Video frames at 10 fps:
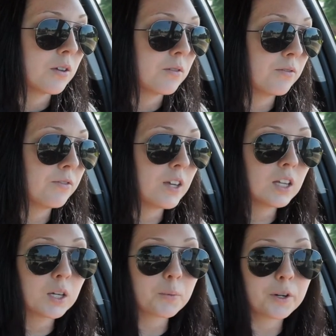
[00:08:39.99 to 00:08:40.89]

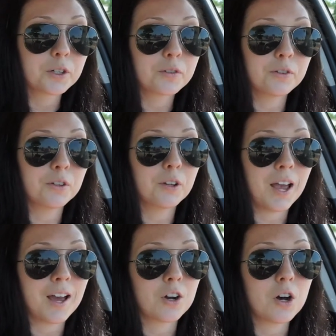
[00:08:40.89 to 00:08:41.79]
feeling wonderful
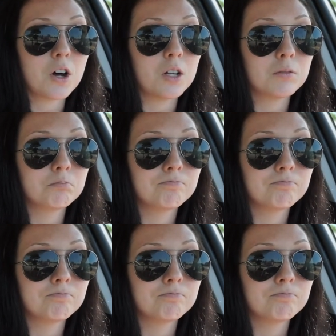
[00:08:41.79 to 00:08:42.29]
at all.